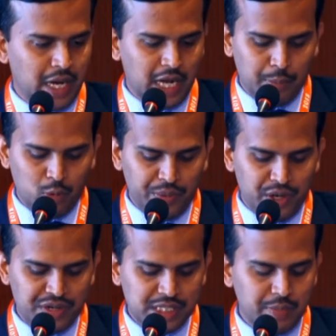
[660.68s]

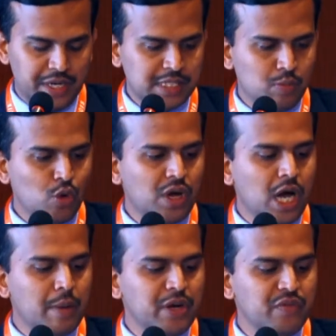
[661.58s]
panhypopituitarism. It is more
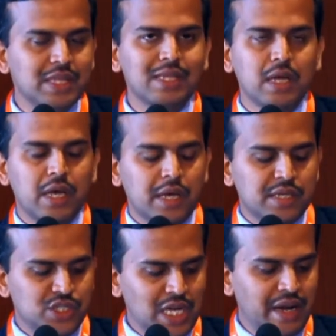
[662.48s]
common with
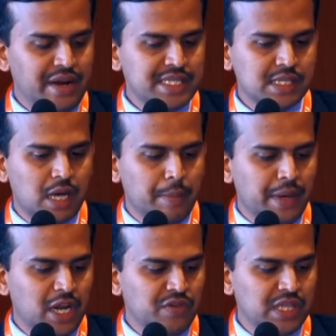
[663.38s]
children
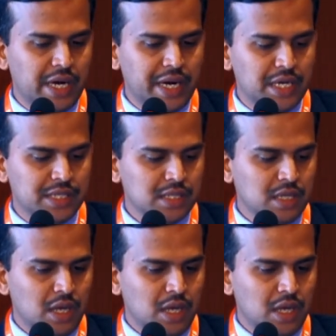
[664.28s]
comparing with the adult.